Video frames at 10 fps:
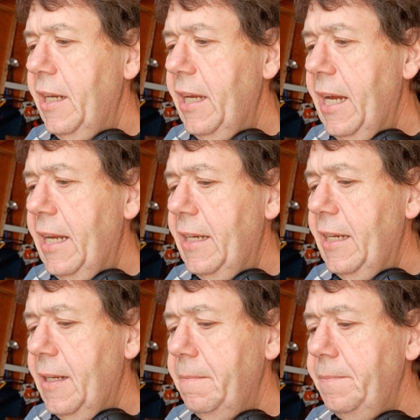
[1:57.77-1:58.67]
And
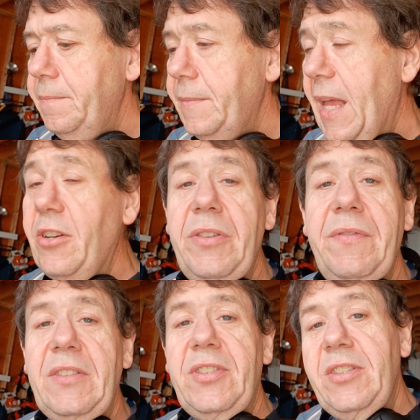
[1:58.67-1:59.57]
actually
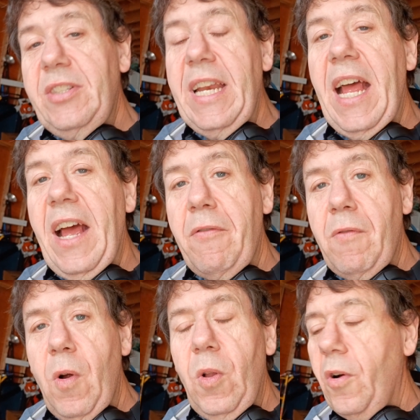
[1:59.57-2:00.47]
Vincent did have a
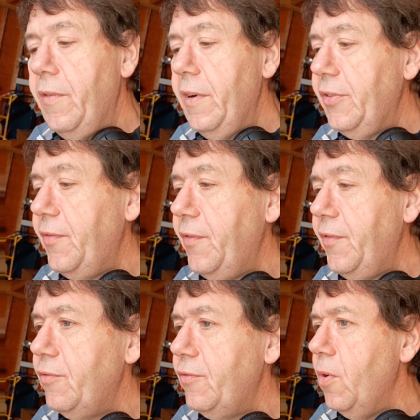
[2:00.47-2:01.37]
rollover, his
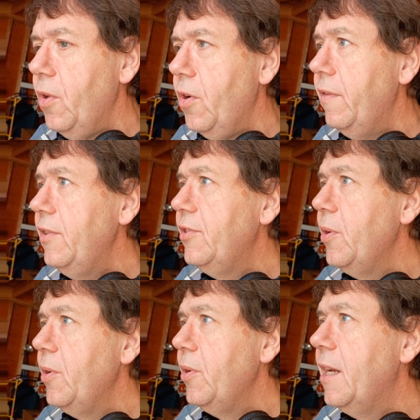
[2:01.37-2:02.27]
first rollover,
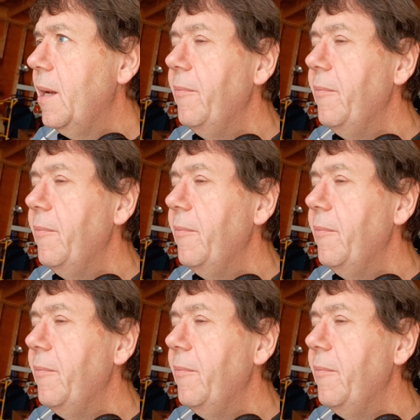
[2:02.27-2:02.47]
so he come